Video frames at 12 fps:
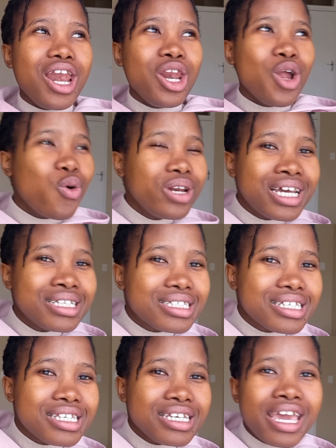
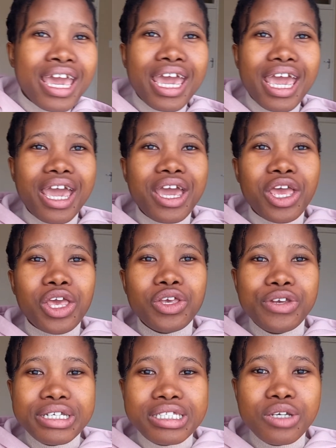density hair, you
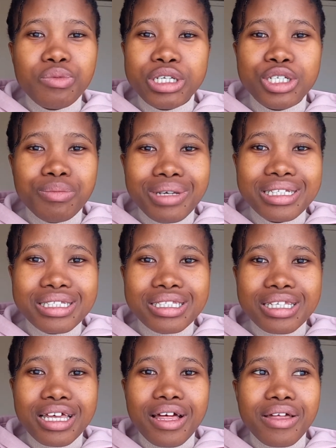see, which means
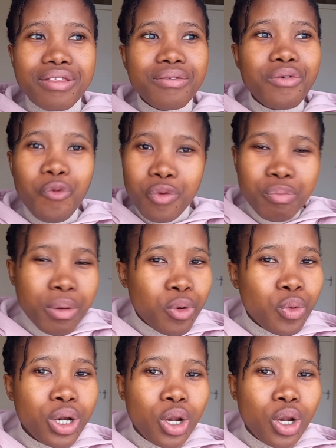with people with low